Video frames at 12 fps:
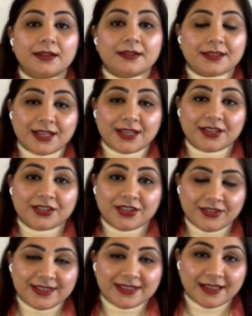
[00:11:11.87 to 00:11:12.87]

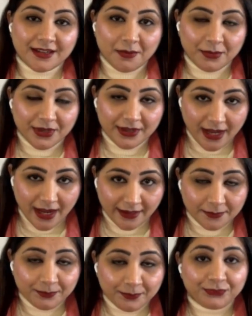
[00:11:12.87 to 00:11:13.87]
Rejection reason number
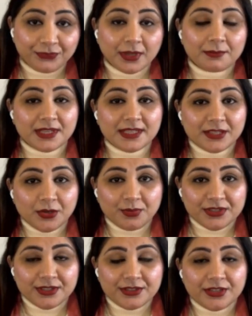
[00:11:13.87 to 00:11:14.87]
9,
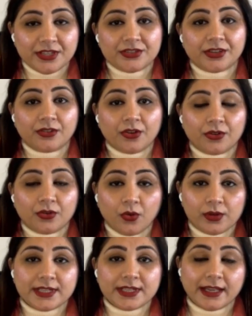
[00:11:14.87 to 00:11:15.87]
misrepresentation or
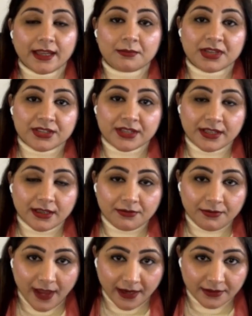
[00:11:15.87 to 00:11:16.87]
holding a material
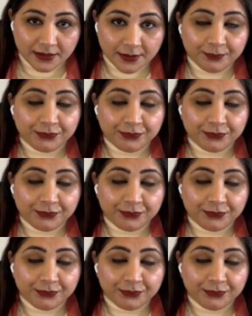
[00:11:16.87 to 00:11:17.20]
fact.